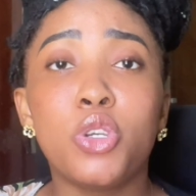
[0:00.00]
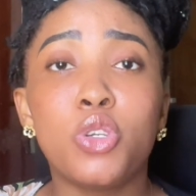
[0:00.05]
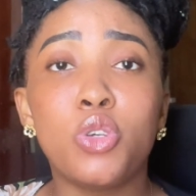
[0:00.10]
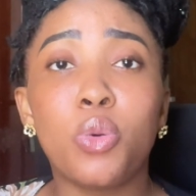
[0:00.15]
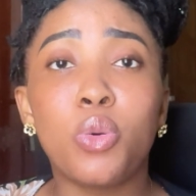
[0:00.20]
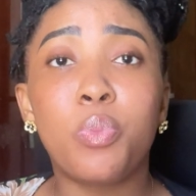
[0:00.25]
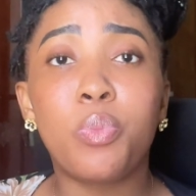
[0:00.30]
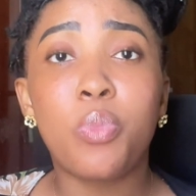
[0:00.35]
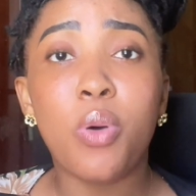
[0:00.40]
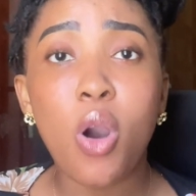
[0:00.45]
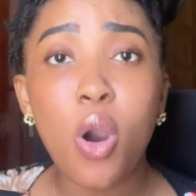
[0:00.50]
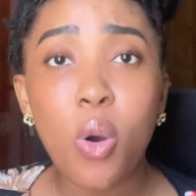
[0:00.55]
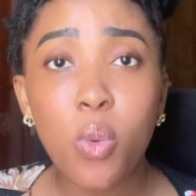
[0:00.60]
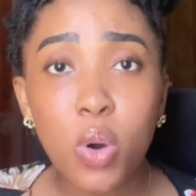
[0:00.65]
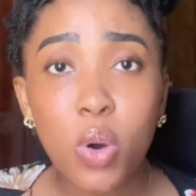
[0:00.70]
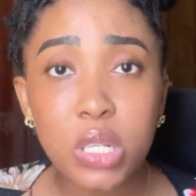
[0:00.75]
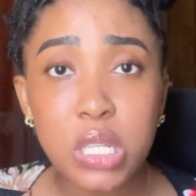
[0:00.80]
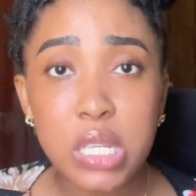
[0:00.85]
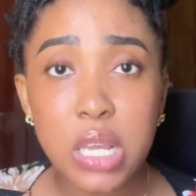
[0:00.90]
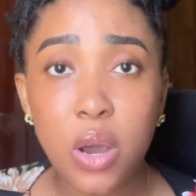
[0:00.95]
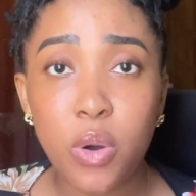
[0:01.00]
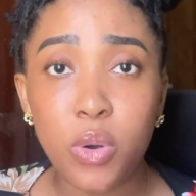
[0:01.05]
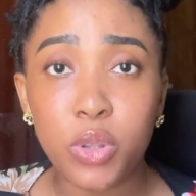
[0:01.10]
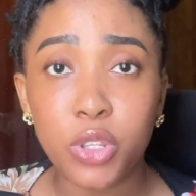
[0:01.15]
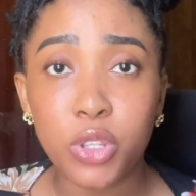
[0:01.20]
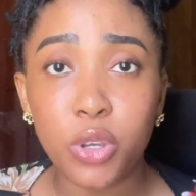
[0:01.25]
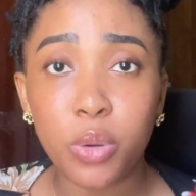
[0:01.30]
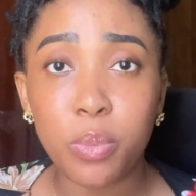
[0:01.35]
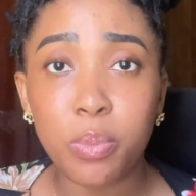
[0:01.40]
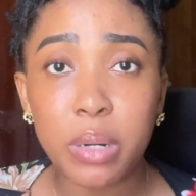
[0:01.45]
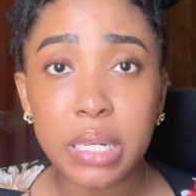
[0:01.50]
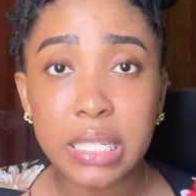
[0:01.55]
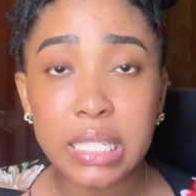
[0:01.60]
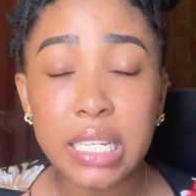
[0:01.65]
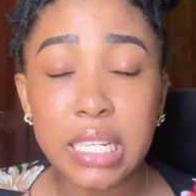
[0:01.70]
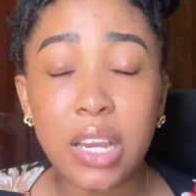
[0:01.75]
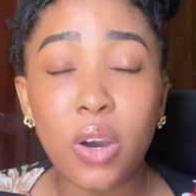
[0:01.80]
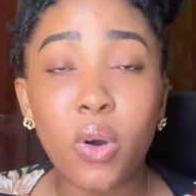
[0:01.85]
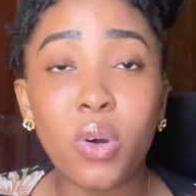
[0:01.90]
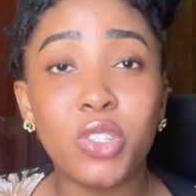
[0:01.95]
you pour water on your
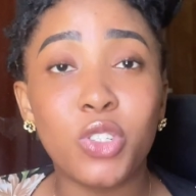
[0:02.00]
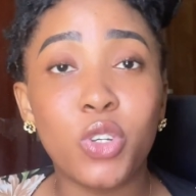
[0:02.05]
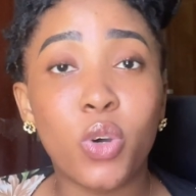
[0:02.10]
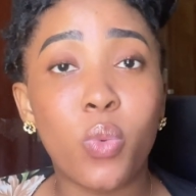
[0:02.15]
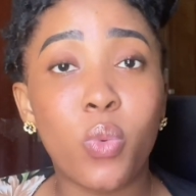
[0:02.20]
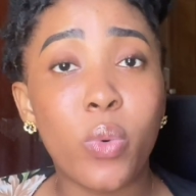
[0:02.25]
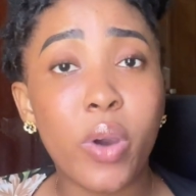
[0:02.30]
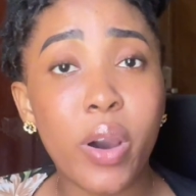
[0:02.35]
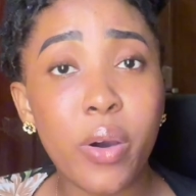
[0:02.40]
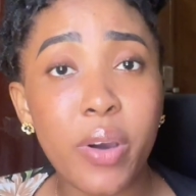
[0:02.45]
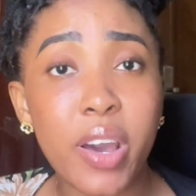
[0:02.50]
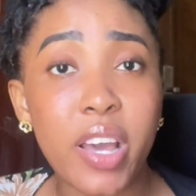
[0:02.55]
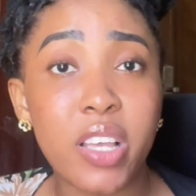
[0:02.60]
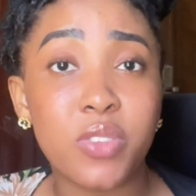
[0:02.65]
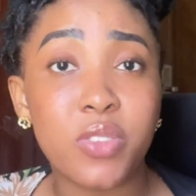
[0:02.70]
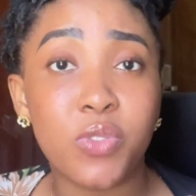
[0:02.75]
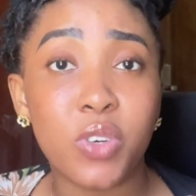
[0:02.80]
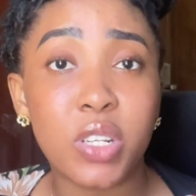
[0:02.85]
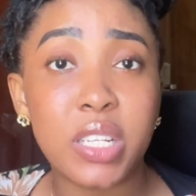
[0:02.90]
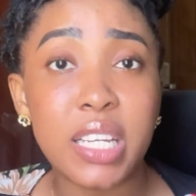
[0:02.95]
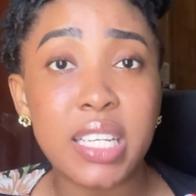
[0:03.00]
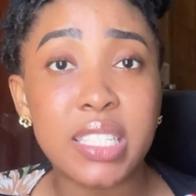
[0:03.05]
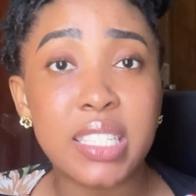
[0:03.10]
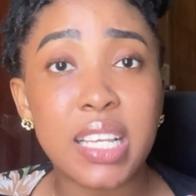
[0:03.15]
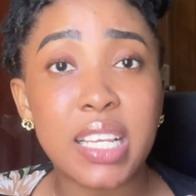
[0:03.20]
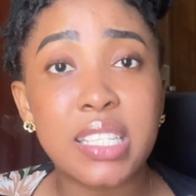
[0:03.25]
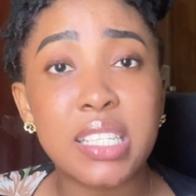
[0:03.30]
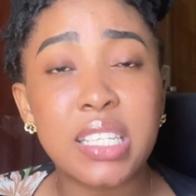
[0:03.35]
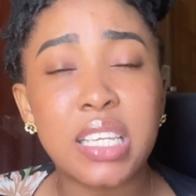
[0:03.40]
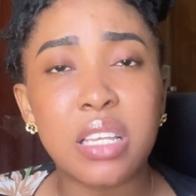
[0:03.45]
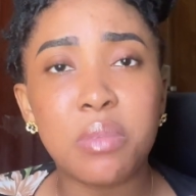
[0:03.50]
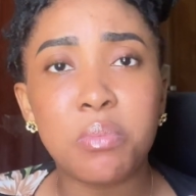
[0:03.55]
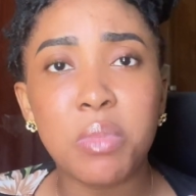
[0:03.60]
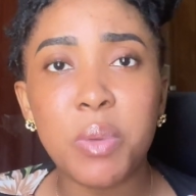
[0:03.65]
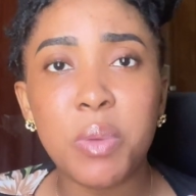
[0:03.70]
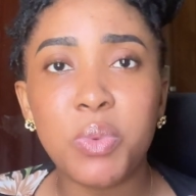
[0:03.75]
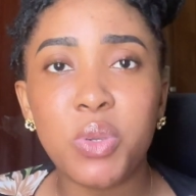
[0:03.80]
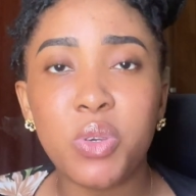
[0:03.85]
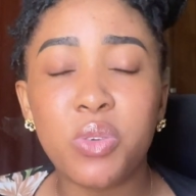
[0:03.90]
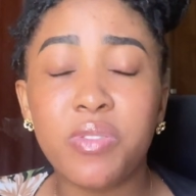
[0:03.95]
body, on your well exfoliated skin.
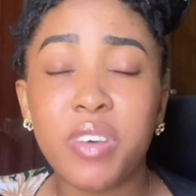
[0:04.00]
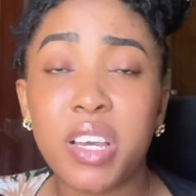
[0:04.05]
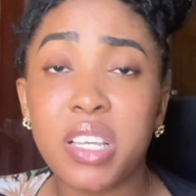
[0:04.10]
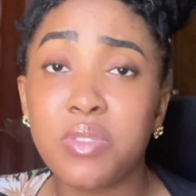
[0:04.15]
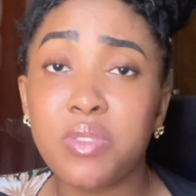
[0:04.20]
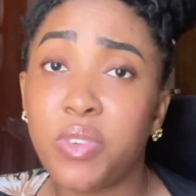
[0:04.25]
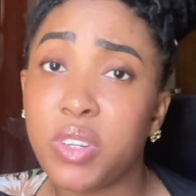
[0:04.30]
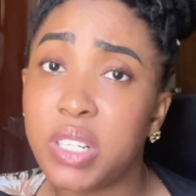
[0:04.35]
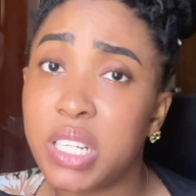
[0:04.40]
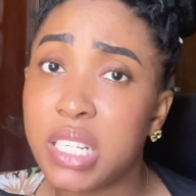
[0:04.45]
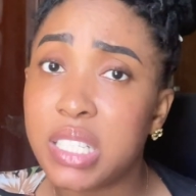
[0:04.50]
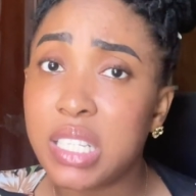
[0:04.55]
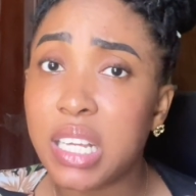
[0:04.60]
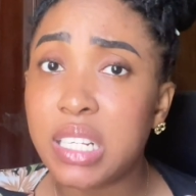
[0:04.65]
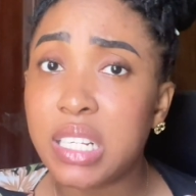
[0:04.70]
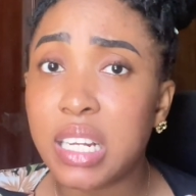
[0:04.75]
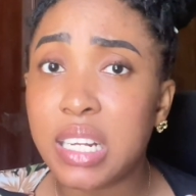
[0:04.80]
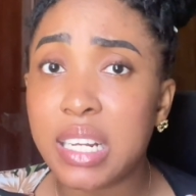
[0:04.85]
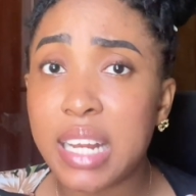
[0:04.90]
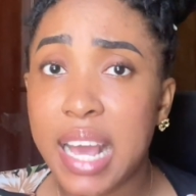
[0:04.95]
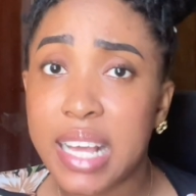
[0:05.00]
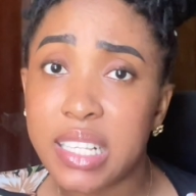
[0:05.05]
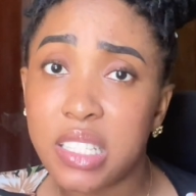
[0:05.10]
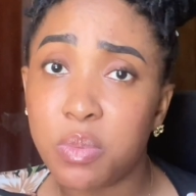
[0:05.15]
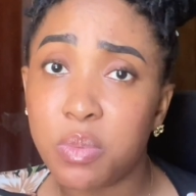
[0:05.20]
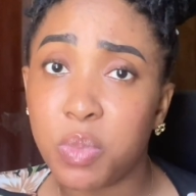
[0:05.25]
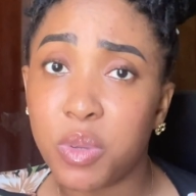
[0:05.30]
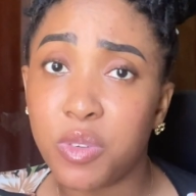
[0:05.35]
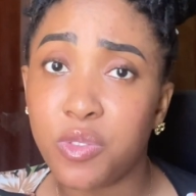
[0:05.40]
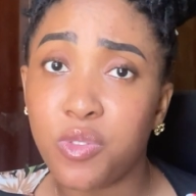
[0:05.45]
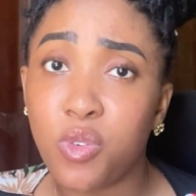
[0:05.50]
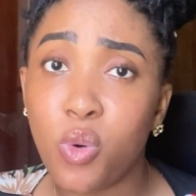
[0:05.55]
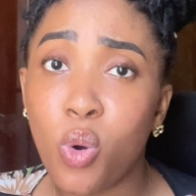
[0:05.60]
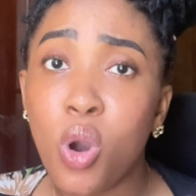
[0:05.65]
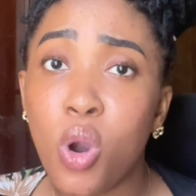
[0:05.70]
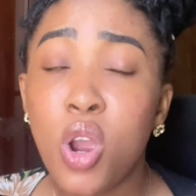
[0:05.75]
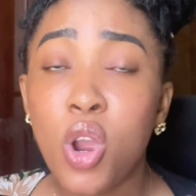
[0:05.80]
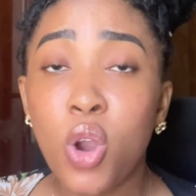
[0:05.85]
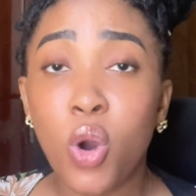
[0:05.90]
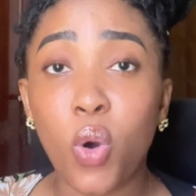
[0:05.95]
Maybe you've exfoliated the night
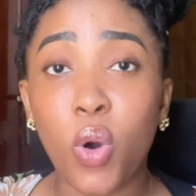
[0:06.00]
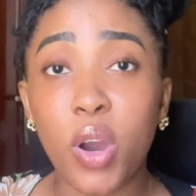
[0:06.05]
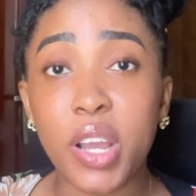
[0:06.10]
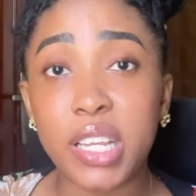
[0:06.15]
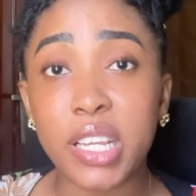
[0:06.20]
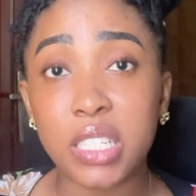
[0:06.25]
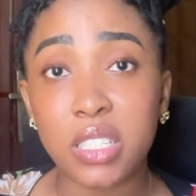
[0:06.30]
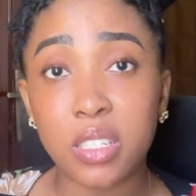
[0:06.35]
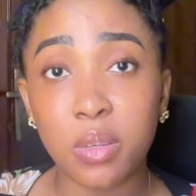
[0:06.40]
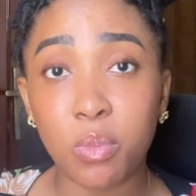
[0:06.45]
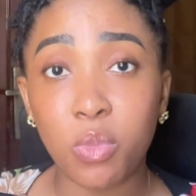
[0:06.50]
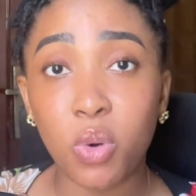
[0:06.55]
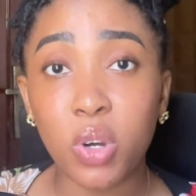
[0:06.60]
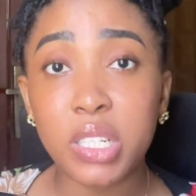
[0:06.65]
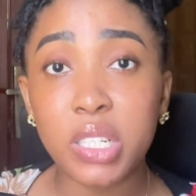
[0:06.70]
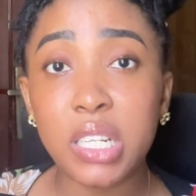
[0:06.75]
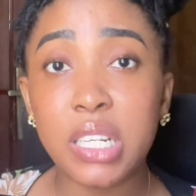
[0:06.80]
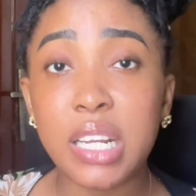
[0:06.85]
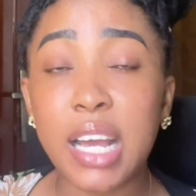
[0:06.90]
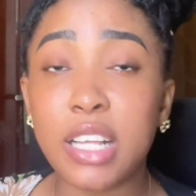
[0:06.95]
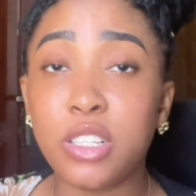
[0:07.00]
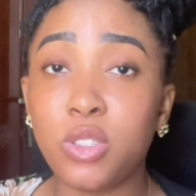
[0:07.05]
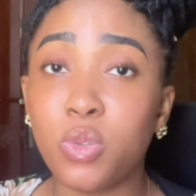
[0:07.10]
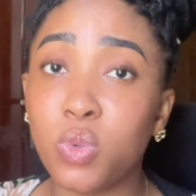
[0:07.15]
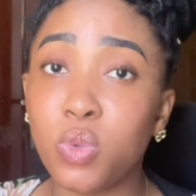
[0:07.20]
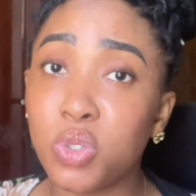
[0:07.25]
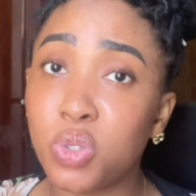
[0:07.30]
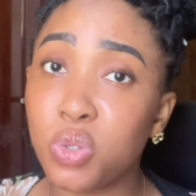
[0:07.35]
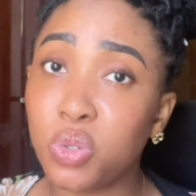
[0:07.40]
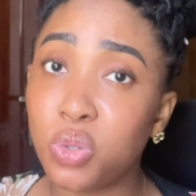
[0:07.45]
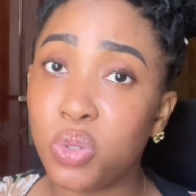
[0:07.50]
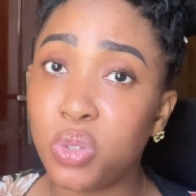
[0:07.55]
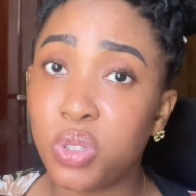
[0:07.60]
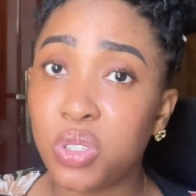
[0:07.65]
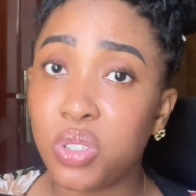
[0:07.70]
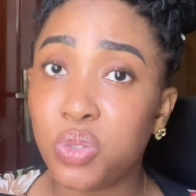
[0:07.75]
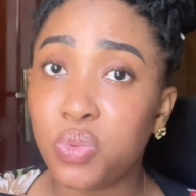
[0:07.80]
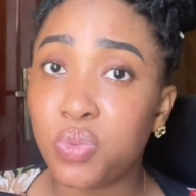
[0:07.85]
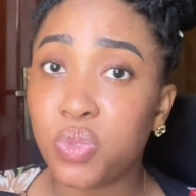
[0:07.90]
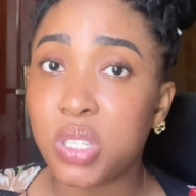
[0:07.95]
before or in the morning and you want to do
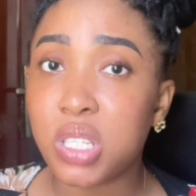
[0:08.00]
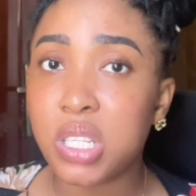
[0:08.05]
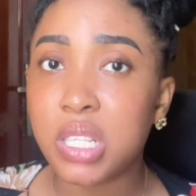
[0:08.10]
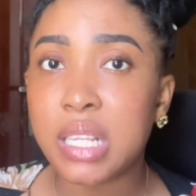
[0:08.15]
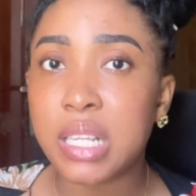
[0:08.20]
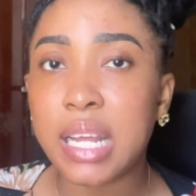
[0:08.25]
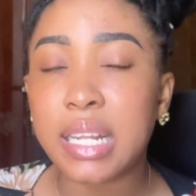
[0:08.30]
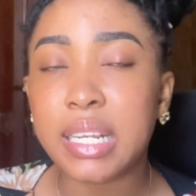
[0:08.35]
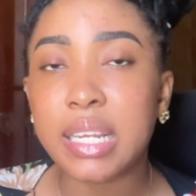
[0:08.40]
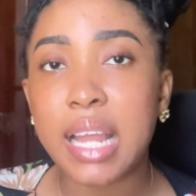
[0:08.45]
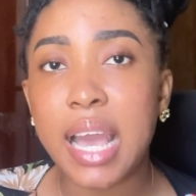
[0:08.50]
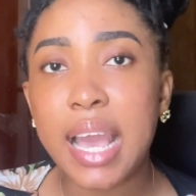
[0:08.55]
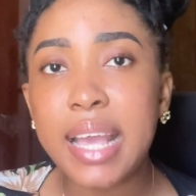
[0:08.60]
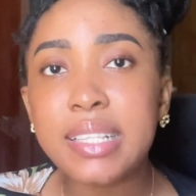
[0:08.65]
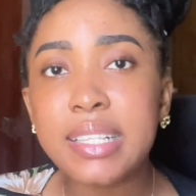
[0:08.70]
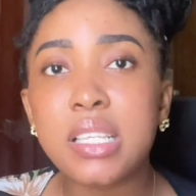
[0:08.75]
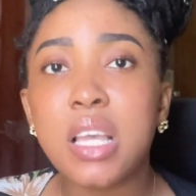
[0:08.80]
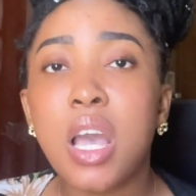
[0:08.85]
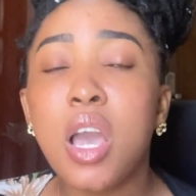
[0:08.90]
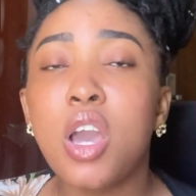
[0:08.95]
this routine at night.